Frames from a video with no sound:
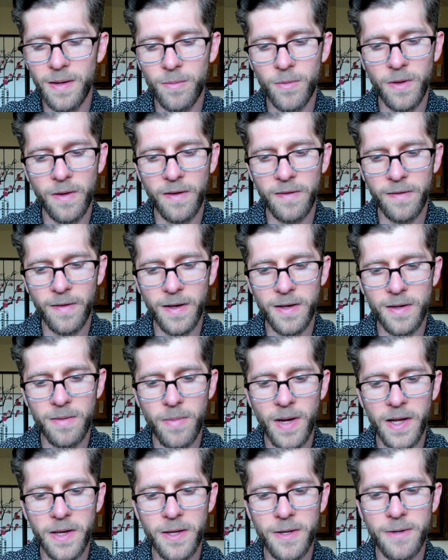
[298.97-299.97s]
I'm really excited
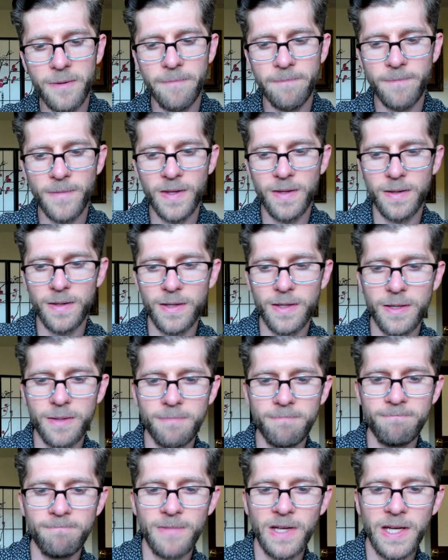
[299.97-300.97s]
about it.
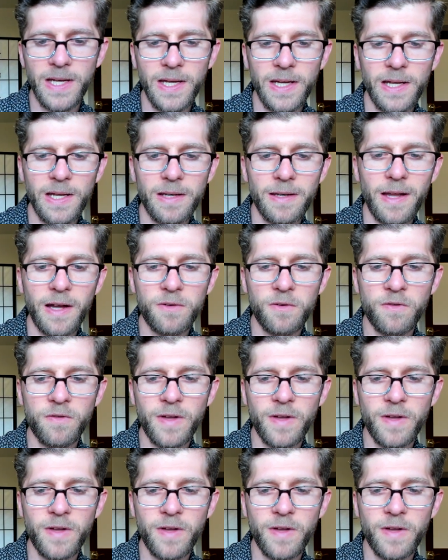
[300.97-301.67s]
Dr.